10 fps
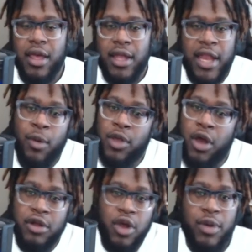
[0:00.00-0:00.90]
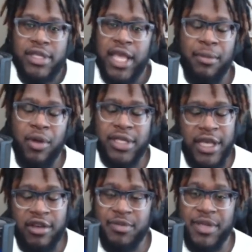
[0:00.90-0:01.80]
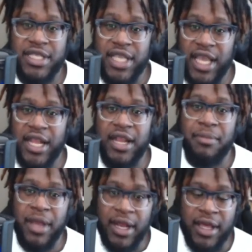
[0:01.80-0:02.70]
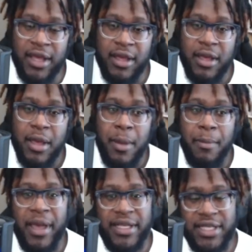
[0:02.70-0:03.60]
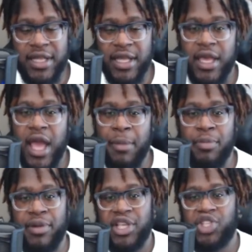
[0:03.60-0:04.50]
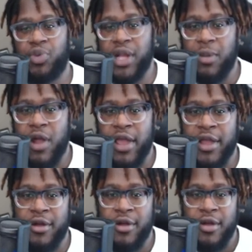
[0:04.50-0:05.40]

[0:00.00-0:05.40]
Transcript: Now, we all know what Tate Martell's been saying in the media. Basically, I'm going to bring his tweet up right here.